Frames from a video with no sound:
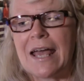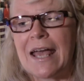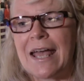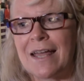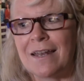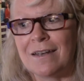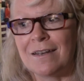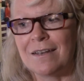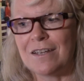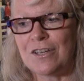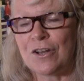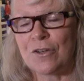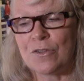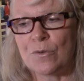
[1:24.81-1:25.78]
And,
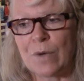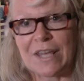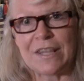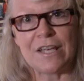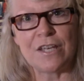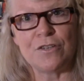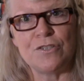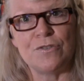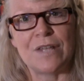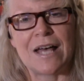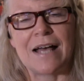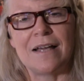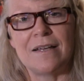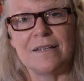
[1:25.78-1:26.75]
you know, the way that you do
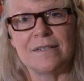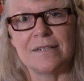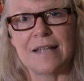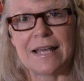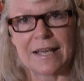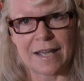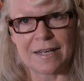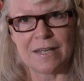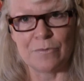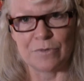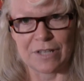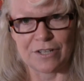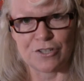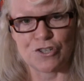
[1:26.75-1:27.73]
that is like any
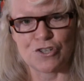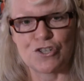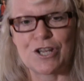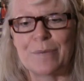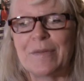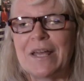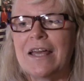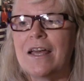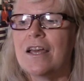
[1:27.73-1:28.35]
relationship.